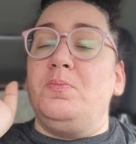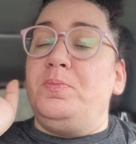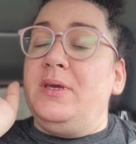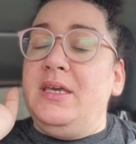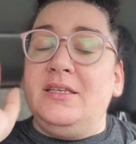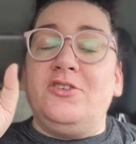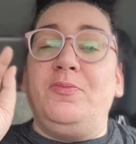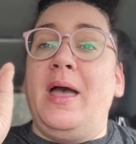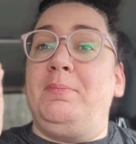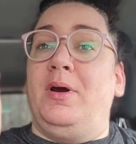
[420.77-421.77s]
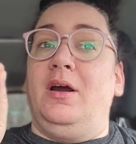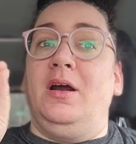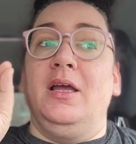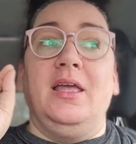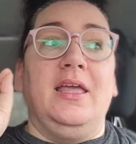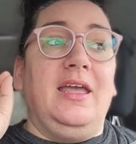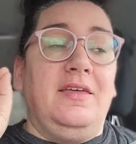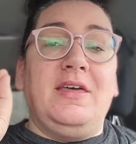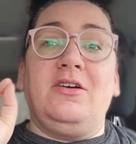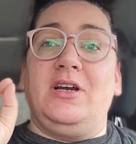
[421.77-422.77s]
piece of pepper
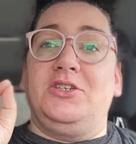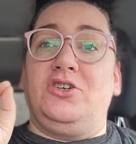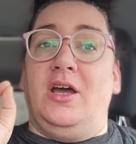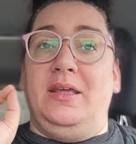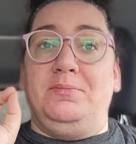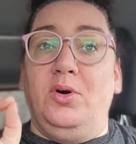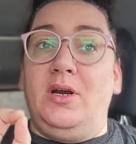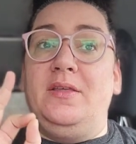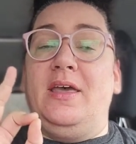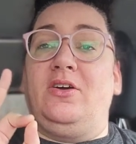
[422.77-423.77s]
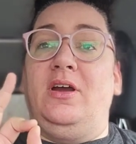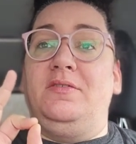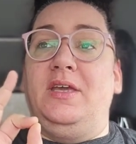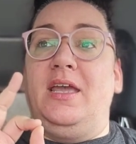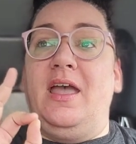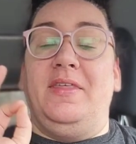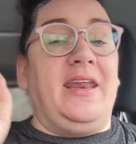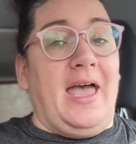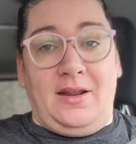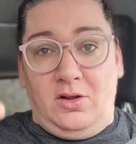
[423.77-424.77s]
in that restaurant and put it in that gravy and
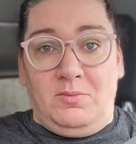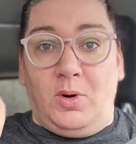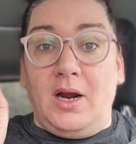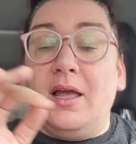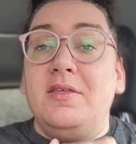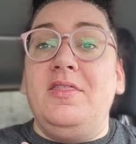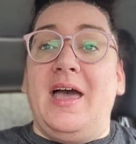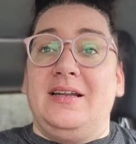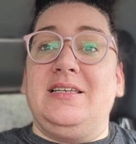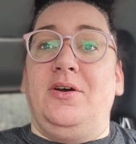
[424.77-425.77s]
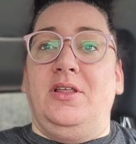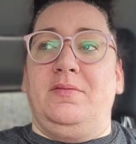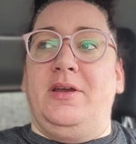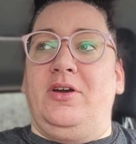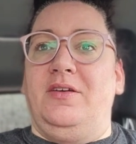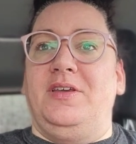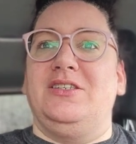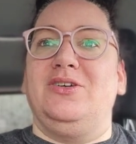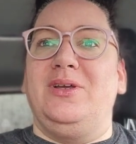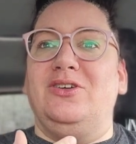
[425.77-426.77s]
then add a little more. That is how I like my gravy.
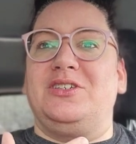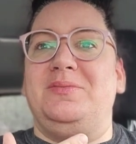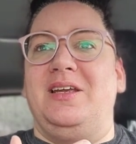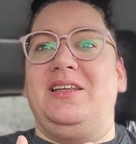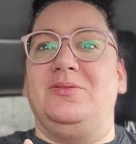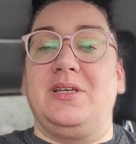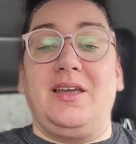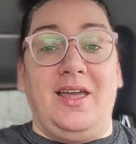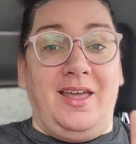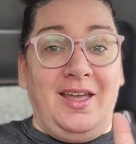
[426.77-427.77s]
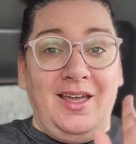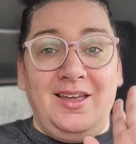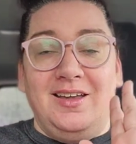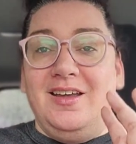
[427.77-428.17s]
So he looked at me and he was like, eh?